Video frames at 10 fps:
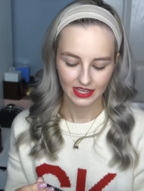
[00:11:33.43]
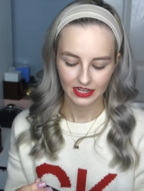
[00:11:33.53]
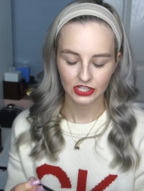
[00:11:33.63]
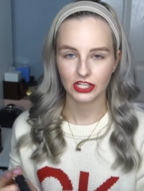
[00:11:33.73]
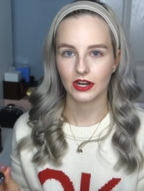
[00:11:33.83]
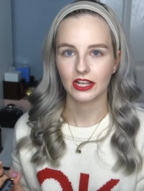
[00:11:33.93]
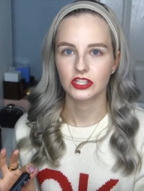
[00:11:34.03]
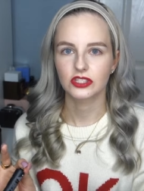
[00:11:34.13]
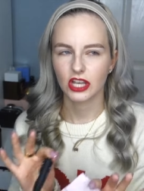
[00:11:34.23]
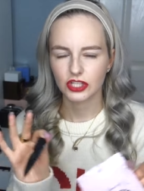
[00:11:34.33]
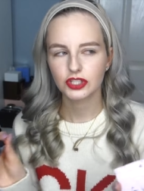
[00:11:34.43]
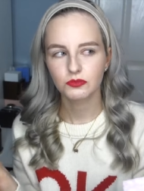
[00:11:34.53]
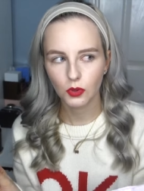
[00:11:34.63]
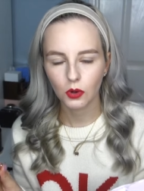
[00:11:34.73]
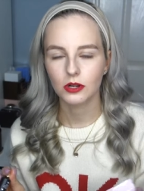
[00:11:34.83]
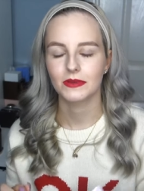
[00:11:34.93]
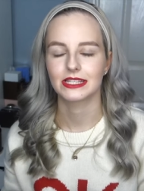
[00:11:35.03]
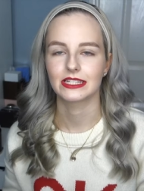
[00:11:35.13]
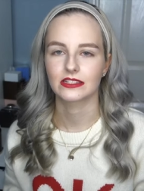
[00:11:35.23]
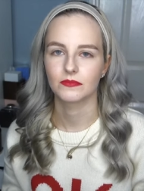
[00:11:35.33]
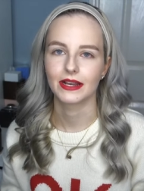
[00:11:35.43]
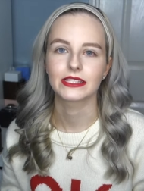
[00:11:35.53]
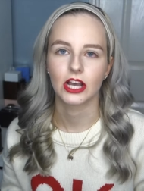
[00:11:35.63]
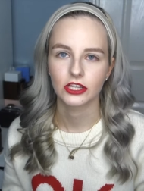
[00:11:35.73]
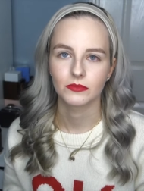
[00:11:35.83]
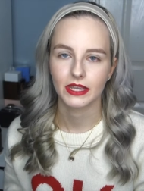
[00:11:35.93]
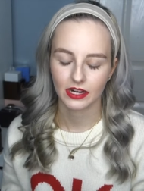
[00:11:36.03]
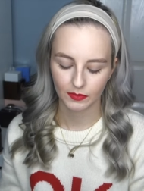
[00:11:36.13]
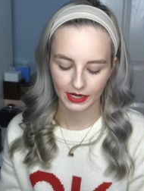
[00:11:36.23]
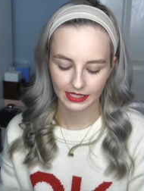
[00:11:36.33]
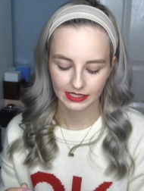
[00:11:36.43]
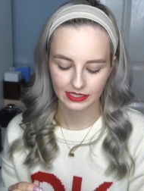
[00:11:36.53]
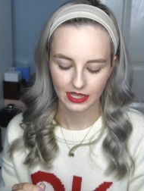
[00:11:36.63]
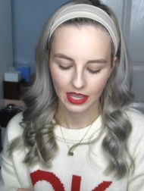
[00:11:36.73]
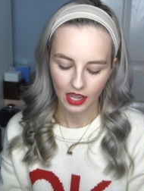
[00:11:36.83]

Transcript: because they're like a, a, smaller business compared to other makeup brands,